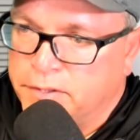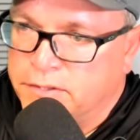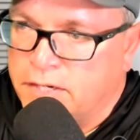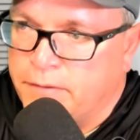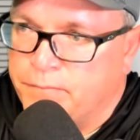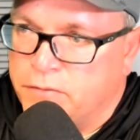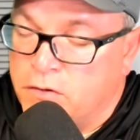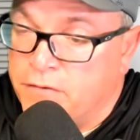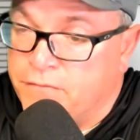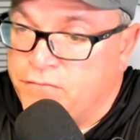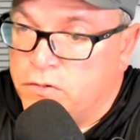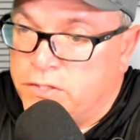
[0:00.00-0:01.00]
But
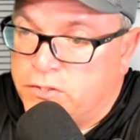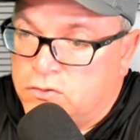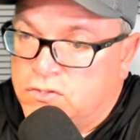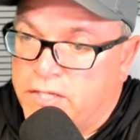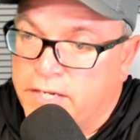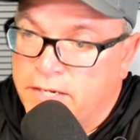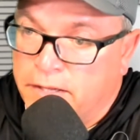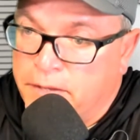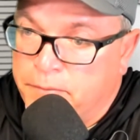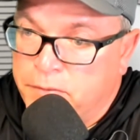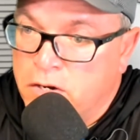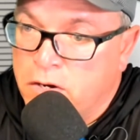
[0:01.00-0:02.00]
if you're interested in it,
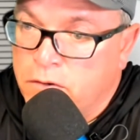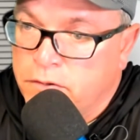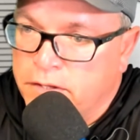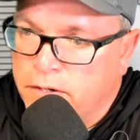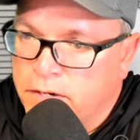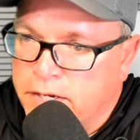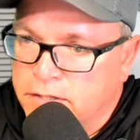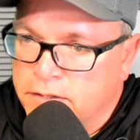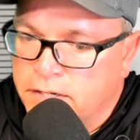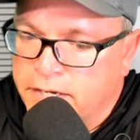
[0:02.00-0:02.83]
let me know, and then I